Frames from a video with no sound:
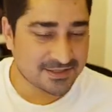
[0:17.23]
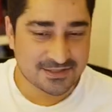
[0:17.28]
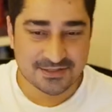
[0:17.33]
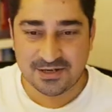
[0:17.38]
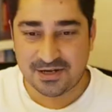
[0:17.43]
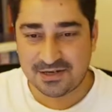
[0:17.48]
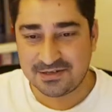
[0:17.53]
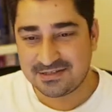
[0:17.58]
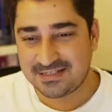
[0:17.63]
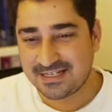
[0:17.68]

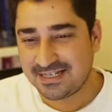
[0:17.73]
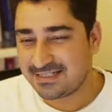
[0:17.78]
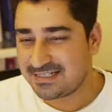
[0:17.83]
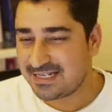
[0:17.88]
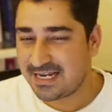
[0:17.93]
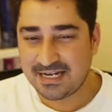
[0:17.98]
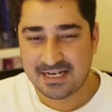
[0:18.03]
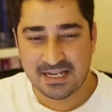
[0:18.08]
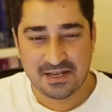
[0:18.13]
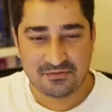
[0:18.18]
content,
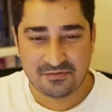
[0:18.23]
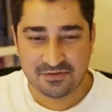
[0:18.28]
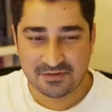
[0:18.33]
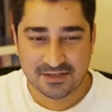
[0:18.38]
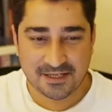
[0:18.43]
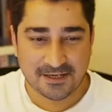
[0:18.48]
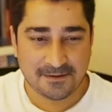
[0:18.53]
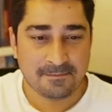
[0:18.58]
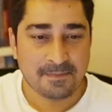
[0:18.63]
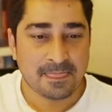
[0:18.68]
and
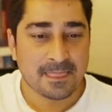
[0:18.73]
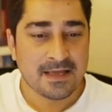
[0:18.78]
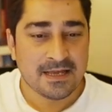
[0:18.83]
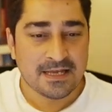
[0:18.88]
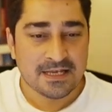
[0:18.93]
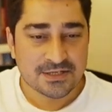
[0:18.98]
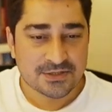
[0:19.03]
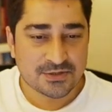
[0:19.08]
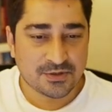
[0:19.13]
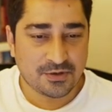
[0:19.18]
everything.
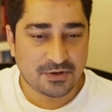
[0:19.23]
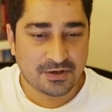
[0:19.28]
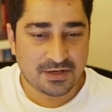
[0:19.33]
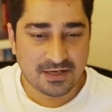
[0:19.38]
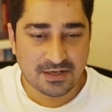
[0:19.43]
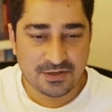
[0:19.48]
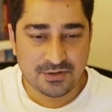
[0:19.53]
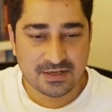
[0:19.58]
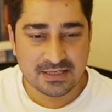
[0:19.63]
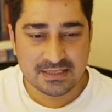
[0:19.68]
So here
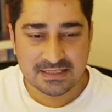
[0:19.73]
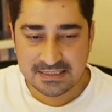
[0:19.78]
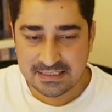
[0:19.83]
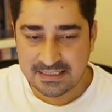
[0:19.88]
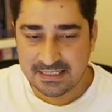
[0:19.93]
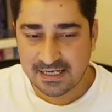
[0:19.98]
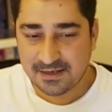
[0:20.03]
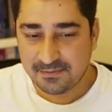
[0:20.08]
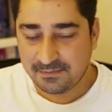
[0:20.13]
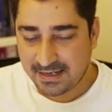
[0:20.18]
you can see
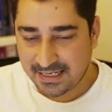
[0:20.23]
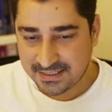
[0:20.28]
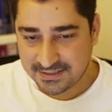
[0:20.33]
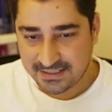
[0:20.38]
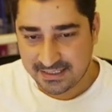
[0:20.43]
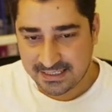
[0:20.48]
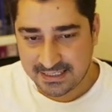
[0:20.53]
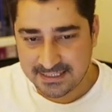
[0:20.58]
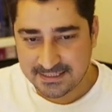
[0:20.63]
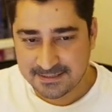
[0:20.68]
a batch,
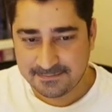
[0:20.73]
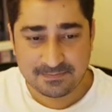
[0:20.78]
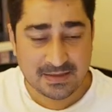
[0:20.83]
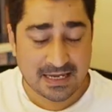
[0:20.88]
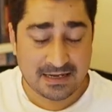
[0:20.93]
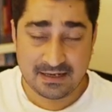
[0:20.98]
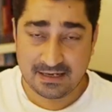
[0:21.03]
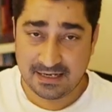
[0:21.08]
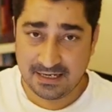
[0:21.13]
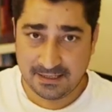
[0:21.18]
guys. And
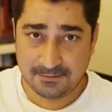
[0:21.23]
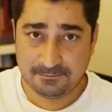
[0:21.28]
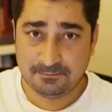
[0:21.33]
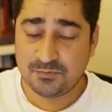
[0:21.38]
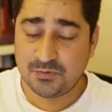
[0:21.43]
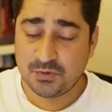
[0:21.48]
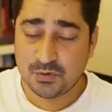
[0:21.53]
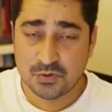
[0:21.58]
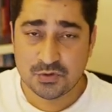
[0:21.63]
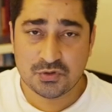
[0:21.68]
again,
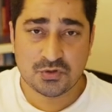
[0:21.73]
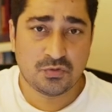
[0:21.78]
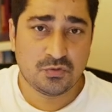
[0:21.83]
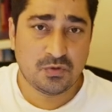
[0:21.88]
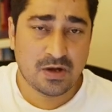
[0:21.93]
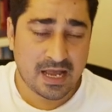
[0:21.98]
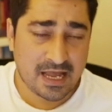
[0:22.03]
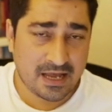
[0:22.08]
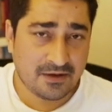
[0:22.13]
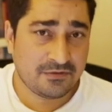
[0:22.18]
those who
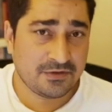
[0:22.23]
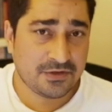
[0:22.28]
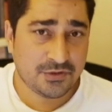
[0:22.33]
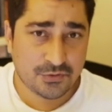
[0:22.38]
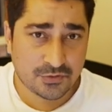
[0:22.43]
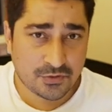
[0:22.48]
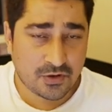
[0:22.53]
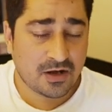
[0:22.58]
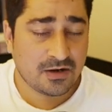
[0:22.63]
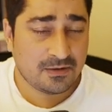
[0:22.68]
have
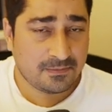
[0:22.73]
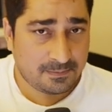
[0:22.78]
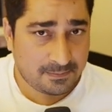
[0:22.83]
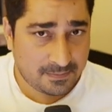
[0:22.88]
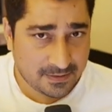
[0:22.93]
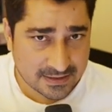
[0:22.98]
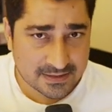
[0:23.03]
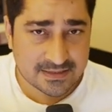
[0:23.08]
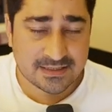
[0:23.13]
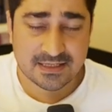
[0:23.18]
Euron
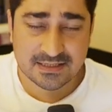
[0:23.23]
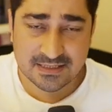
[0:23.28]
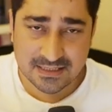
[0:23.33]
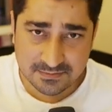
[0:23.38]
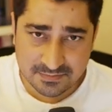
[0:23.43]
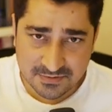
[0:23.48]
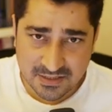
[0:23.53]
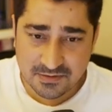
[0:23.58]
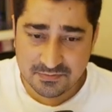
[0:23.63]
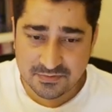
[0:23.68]
Plus
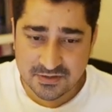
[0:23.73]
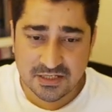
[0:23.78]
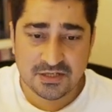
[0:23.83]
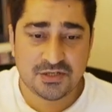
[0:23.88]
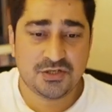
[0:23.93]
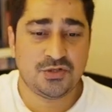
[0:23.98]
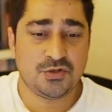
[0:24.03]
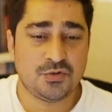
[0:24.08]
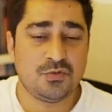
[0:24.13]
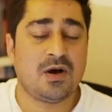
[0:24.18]
subscription,
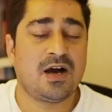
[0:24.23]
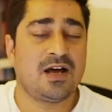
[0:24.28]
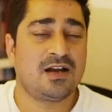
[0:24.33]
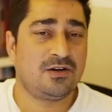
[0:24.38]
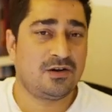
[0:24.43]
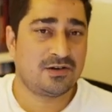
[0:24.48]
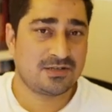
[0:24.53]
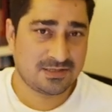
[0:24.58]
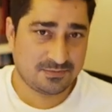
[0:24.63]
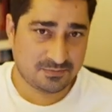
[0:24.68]
you are
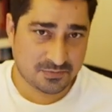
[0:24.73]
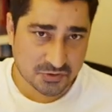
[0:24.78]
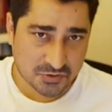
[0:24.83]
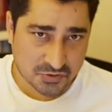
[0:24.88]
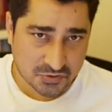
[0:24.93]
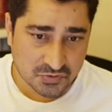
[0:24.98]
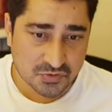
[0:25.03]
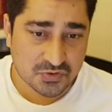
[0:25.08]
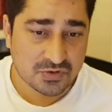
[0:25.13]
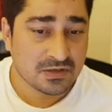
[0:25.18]
not supposed
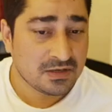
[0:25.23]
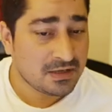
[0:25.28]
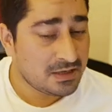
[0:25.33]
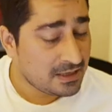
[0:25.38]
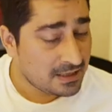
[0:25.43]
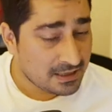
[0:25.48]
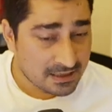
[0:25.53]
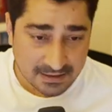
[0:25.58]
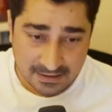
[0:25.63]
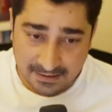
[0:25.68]
to
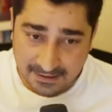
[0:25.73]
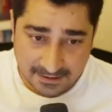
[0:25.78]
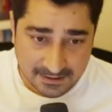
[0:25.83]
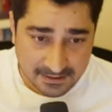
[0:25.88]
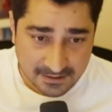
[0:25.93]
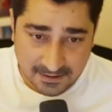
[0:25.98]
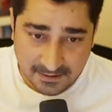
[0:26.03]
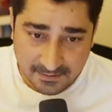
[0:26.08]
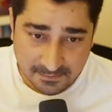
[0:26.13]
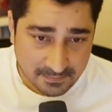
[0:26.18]

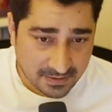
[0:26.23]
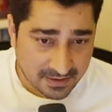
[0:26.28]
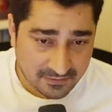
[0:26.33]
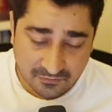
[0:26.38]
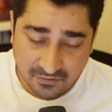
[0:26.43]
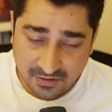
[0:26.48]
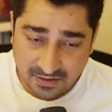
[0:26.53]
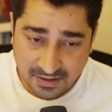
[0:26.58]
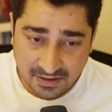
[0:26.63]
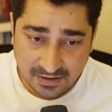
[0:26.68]
pay
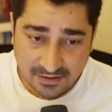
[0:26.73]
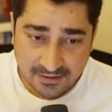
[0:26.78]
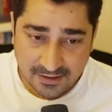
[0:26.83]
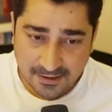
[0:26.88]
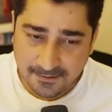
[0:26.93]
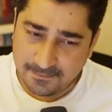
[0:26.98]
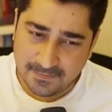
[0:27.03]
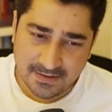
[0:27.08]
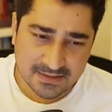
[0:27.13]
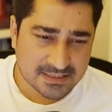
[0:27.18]
for anything.
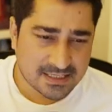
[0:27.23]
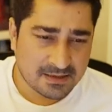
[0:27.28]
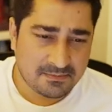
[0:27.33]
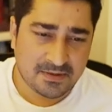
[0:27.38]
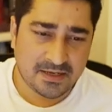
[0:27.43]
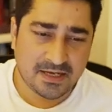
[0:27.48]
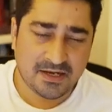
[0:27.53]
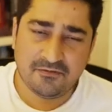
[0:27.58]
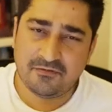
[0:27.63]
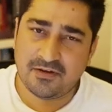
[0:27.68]
It's
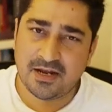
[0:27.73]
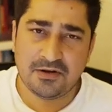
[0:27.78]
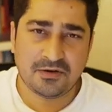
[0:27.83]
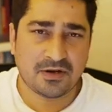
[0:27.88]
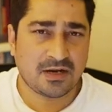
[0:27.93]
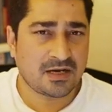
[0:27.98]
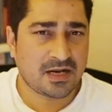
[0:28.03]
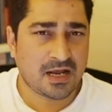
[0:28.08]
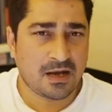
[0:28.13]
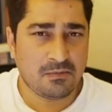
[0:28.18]
completely fine. You can
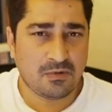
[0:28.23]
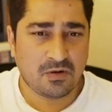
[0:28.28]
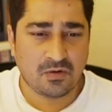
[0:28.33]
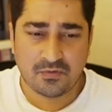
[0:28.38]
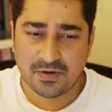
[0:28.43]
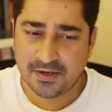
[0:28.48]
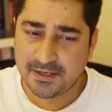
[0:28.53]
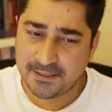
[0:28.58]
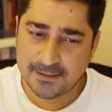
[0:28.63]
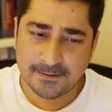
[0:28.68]
come over
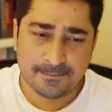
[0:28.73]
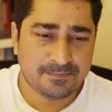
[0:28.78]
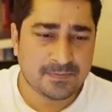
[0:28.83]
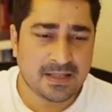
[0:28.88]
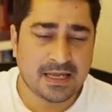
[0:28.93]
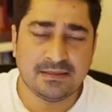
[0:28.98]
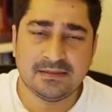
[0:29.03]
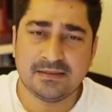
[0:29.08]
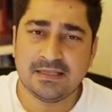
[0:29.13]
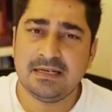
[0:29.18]
here
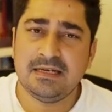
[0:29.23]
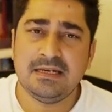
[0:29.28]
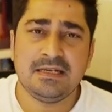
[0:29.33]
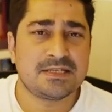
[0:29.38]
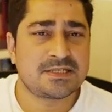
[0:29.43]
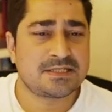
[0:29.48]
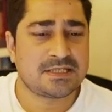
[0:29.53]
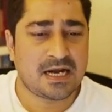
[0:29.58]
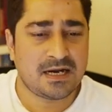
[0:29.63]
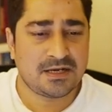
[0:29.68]
and then
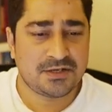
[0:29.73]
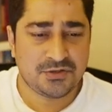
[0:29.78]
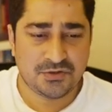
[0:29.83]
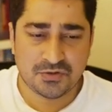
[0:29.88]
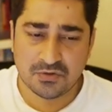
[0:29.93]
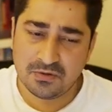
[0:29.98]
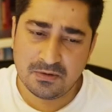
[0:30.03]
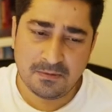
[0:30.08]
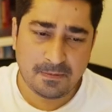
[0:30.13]
start your